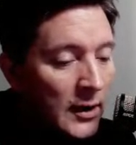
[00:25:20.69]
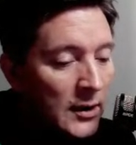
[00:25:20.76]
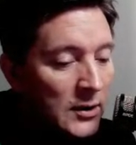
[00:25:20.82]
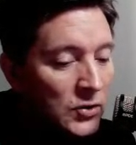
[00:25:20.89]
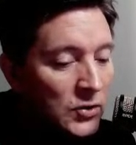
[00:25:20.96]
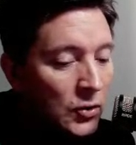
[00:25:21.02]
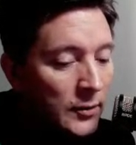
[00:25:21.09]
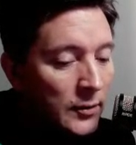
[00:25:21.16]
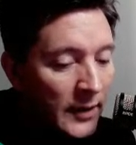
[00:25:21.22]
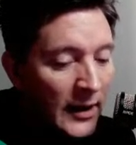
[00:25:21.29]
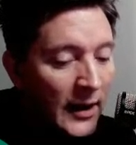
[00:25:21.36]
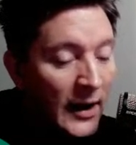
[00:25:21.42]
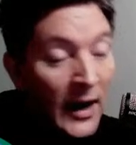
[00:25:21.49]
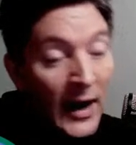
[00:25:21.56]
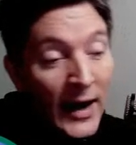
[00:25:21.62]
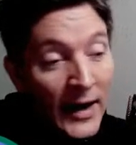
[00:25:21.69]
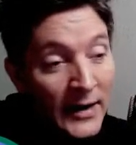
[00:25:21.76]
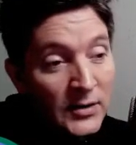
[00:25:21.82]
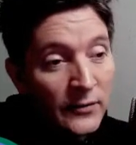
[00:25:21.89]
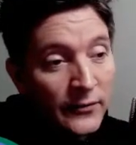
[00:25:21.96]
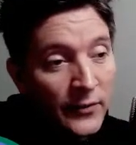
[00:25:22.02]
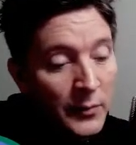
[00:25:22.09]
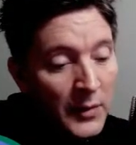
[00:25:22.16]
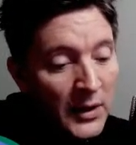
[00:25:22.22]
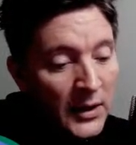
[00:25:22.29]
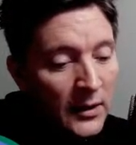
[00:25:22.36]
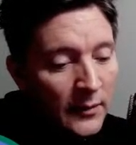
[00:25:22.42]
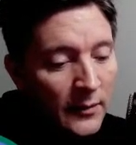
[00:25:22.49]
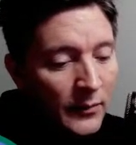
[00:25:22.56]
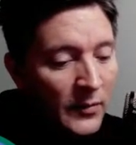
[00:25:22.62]
So yeah, Hazard for
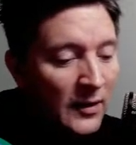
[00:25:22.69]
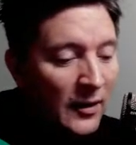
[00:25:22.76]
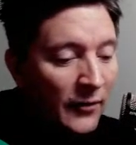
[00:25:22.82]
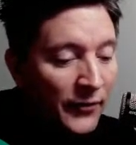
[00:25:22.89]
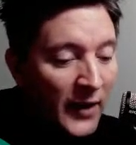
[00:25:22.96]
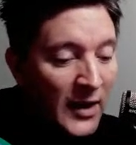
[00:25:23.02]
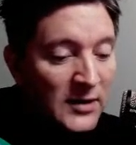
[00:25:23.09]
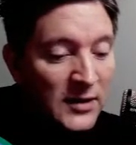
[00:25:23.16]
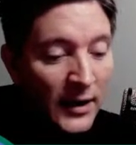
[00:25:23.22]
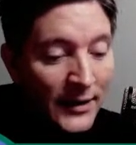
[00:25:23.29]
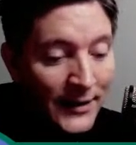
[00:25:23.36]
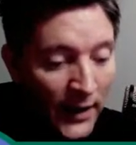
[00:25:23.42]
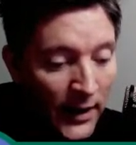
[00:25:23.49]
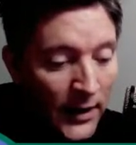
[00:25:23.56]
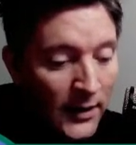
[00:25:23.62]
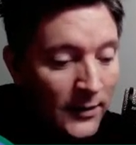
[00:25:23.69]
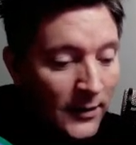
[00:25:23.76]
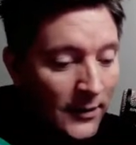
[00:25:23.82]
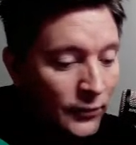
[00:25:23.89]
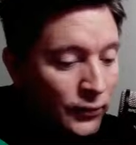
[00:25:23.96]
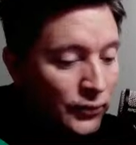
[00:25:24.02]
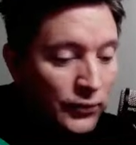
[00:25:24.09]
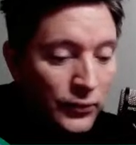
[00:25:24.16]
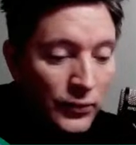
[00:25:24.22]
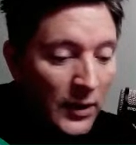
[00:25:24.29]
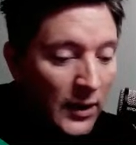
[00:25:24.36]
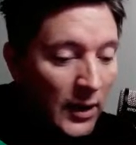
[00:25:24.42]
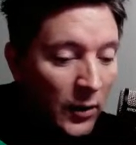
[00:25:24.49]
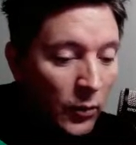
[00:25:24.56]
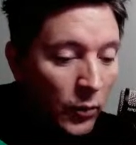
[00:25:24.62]
me, the defence again,
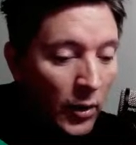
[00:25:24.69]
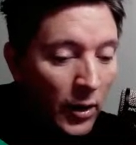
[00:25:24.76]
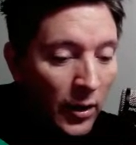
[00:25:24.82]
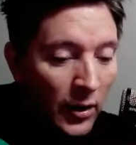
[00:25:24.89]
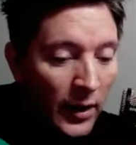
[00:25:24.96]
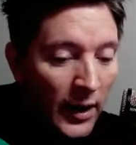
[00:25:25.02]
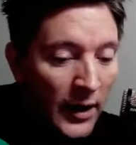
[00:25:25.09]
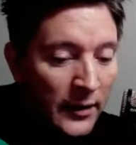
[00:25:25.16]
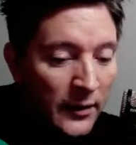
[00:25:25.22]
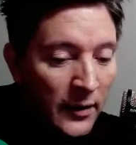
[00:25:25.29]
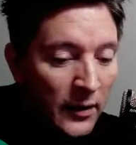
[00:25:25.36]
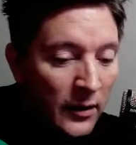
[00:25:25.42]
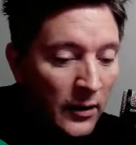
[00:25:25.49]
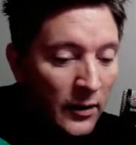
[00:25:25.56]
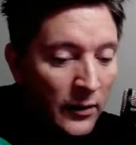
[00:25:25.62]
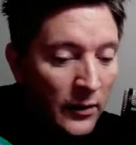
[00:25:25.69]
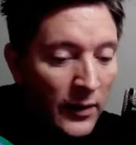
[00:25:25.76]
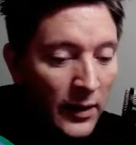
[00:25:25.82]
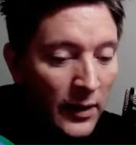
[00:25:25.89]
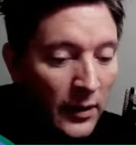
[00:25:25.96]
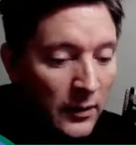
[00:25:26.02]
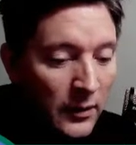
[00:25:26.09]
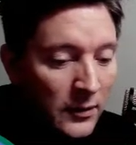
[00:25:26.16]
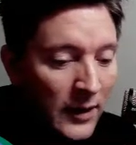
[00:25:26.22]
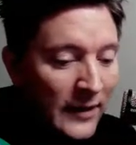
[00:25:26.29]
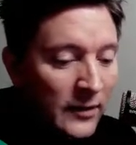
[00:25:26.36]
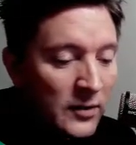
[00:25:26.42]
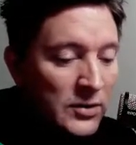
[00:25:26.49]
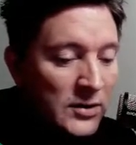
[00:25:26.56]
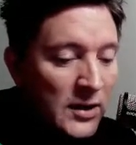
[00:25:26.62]
we're into the
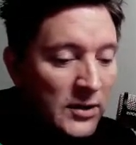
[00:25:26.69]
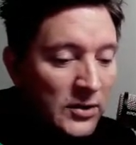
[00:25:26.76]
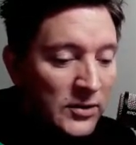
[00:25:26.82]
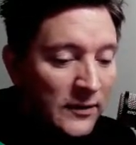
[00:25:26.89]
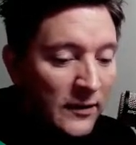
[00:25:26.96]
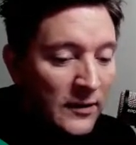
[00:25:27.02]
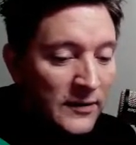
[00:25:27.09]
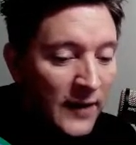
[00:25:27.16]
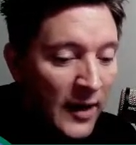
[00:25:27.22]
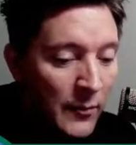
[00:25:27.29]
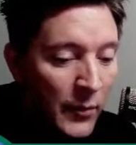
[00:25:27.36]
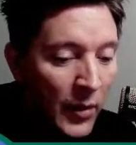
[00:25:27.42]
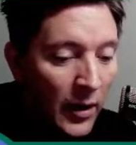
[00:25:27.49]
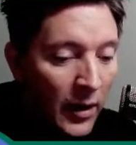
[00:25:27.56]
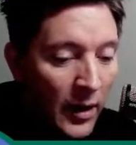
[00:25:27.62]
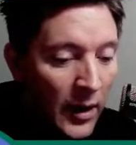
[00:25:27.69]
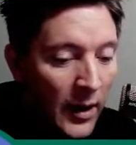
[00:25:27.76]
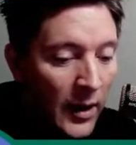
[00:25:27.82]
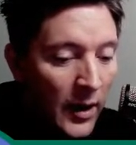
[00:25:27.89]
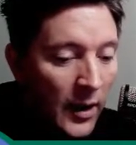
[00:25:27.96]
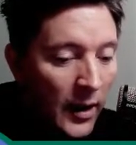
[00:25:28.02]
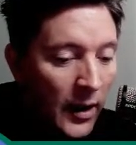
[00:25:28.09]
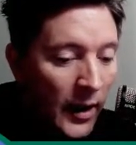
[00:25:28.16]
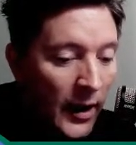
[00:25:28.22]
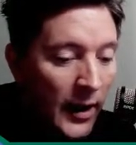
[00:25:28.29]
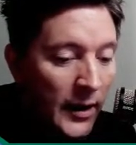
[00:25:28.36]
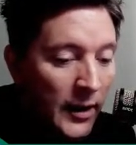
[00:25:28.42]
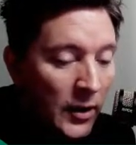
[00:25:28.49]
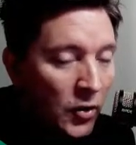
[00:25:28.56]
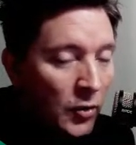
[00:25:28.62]
latter stages of December,
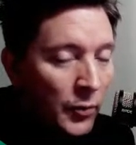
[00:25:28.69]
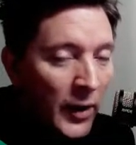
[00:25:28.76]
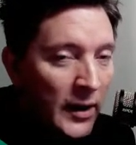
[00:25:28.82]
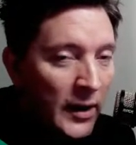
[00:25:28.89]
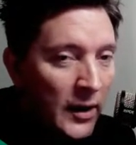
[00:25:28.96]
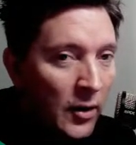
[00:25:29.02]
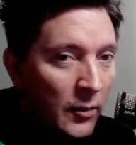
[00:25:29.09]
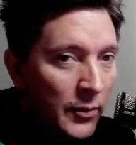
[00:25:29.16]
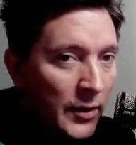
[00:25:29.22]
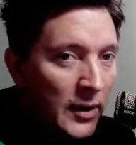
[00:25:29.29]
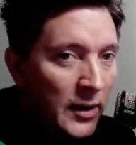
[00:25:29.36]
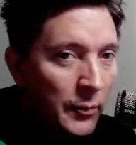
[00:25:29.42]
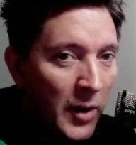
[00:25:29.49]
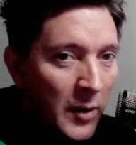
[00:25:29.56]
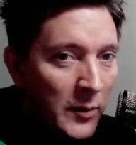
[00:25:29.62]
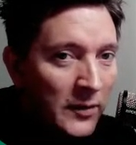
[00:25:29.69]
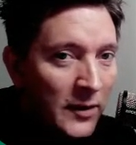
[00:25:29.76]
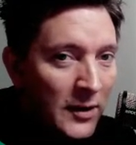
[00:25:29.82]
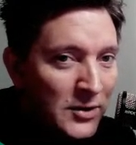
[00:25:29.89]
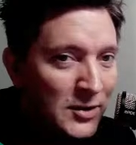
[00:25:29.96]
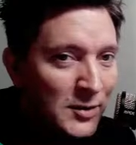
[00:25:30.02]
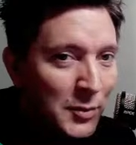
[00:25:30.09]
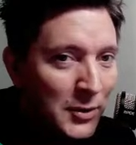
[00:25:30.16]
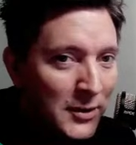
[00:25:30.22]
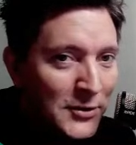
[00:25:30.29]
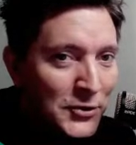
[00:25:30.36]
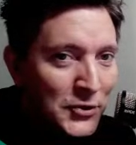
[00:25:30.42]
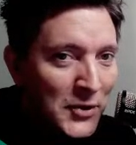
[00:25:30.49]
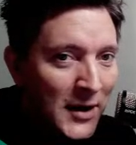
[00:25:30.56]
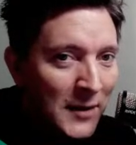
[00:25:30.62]
and it could be any number of permutations, but let's
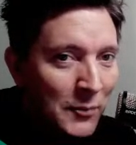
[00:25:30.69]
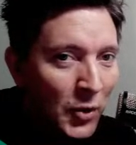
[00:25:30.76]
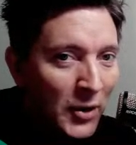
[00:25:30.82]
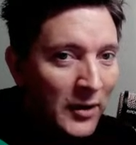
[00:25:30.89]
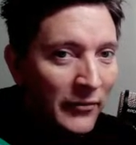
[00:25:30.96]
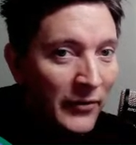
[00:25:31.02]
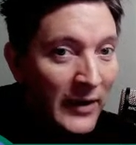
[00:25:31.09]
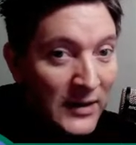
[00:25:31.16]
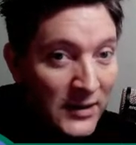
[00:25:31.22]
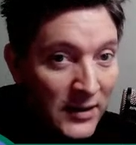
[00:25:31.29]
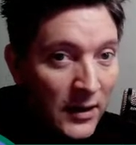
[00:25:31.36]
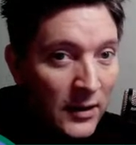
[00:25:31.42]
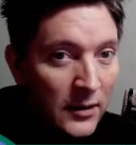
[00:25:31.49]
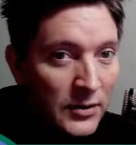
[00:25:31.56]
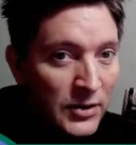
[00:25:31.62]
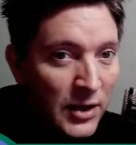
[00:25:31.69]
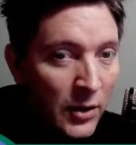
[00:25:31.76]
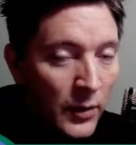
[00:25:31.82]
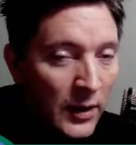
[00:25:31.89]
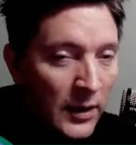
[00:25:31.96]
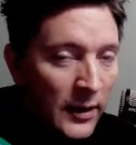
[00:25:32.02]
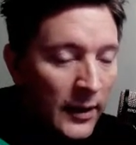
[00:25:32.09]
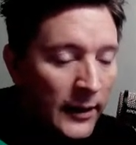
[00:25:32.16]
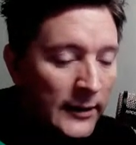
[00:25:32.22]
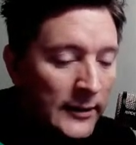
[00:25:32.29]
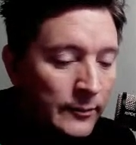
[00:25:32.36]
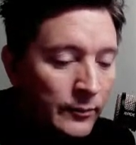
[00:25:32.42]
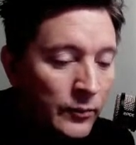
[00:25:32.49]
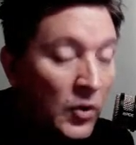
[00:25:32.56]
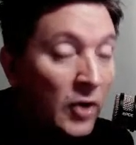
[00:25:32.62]
try and put a defence together, shall we?
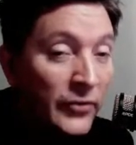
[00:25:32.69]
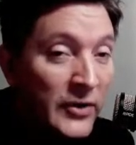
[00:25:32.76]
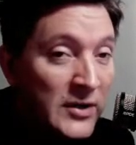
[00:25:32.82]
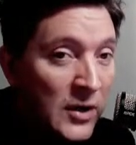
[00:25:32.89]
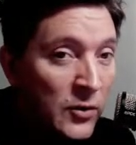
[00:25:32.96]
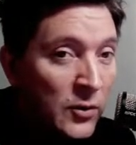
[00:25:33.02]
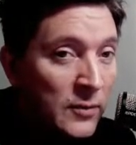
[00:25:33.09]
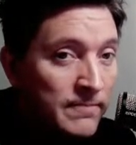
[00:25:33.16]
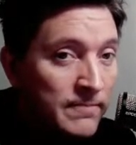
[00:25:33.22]
Duffy's out.